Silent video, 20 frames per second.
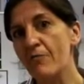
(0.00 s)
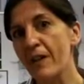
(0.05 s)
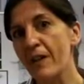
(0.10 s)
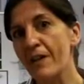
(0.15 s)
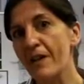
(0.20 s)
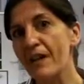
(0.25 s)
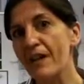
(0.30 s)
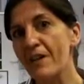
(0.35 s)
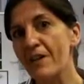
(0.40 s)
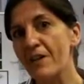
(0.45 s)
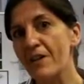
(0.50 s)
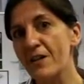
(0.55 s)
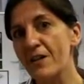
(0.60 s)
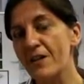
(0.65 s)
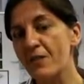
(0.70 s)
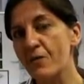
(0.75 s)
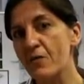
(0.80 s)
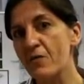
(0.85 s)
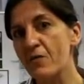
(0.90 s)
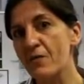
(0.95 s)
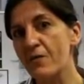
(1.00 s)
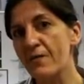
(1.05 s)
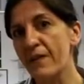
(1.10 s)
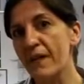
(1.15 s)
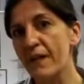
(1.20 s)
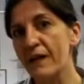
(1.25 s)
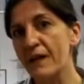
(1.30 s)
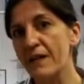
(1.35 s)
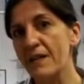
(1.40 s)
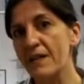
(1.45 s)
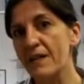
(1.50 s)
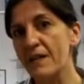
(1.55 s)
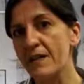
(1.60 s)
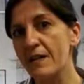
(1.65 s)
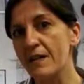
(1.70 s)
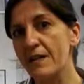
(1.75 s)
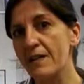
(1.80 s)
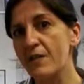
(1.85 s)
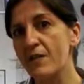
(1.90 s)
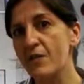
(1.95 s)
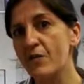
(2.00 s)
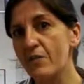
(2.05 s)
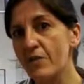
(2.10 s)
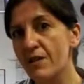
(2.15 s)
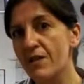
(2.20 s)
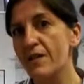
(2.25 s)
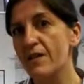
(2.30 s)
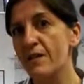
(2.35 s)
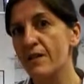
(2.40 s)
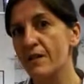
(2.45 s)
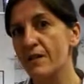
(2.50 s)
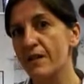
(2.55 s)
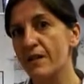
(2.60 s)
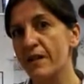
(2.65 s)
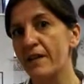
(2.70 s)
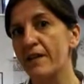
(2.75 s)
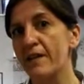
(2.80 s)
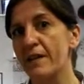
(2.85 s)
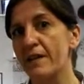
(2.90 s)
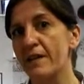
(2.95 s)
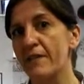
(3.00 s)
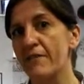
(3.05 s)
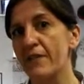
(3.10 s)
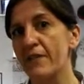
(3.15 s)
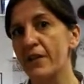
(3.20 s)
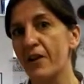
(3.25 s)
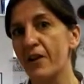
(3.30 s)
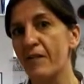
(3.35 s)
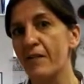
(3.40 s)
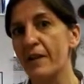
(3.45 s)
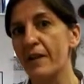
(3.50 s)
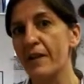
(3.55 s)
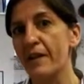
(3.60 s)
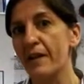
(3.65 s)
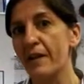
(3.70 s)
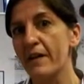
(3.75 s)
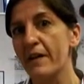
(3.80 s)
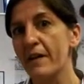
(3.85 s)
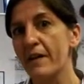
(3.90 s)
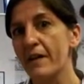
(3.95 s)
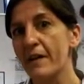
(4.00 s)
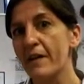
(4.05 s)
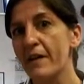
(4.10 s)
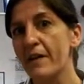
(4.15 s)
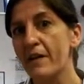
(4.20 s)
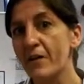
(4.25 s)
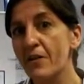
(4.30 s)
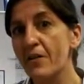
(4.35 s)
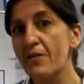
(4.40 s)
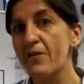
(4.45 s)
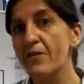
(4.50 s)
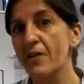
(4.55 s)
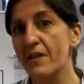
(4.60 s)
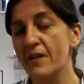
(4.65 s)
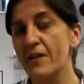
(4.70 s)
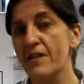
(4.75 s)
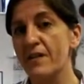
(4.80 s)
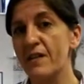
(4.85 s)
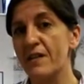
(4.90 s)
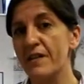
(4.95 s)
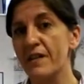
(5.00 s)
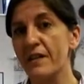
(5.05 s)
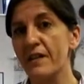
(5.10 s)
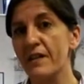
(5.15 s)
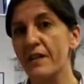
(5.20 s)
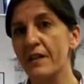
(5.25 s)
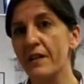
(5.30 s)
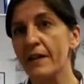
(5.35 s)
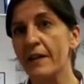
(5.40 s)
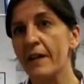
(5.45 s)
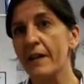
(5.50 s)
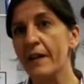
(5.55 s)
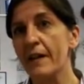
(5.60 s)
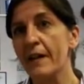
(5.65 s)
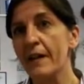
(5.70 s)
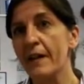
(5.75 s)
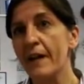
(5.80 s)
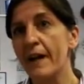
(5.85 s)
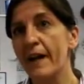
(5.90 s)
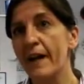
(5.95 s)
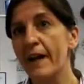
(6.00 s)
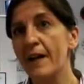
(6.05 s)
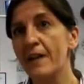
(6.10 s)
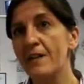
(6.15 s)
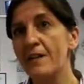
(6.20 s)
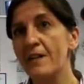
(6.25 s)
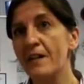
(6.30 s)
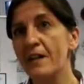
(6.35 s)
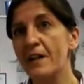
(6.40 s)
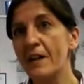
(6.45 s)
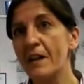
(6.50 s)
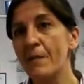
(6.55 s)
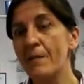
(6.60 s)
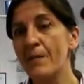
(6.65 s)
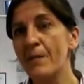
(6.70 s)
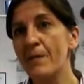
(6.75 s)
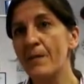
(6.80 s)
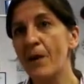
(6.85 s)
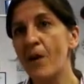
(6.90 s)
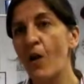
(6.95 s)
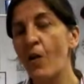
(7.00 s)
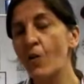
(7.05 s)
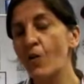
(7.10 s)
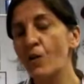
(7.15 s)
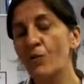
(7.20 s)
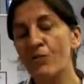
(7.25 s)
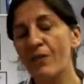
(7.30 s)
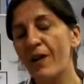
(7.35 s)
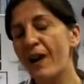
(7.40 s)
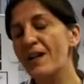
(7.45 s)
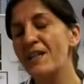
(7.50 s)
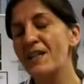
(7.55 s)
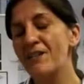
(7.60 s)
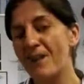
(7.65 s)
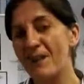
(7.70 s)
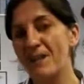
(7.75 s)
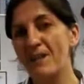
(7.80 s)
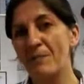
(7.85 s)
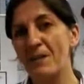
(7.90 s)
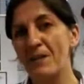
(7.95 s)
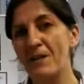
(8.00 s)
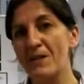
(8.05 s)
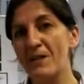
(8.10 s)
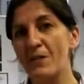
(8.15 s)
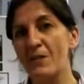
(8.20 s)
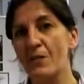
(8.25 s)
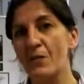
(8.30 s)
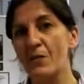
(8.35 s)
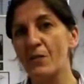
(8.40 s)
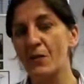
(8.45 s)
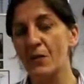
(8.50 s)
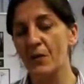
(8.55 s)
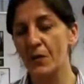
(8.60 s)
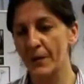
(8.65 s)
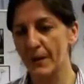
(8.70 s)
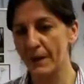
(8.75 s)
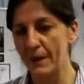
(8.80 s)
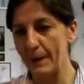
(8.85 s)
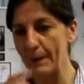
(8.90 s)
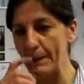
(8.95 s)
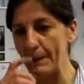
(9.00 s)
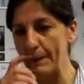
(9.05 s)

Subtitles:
regulations. All of that is critical, I think, if you're going to be a good garden designer. And the whole creative aspect of the course,